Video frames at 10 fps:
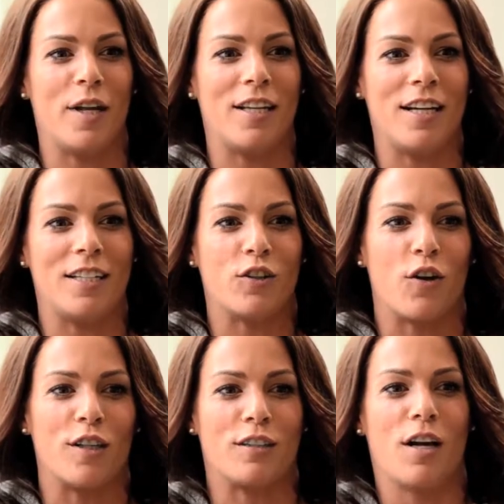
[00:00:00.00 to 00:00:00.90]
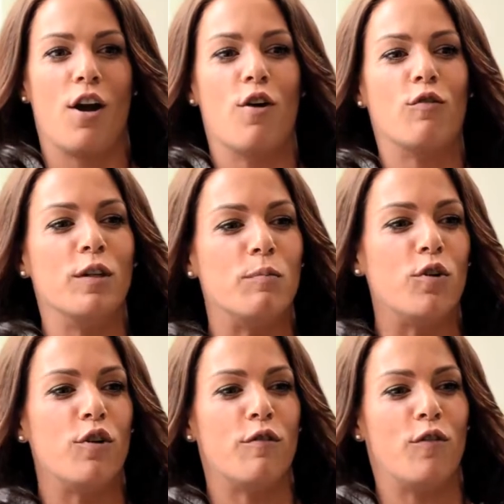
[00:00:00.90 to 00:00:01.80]
But then he's got this really
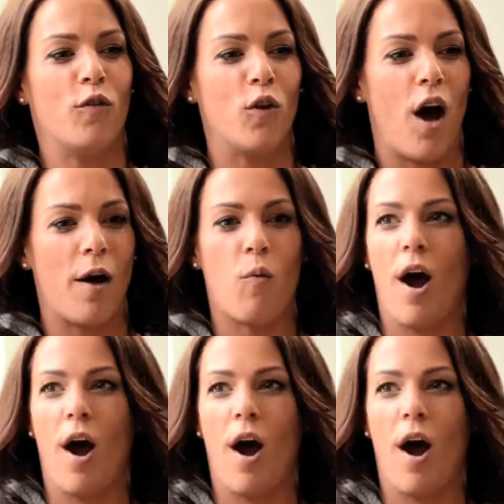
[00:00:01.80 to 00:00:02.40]
beautiful, like,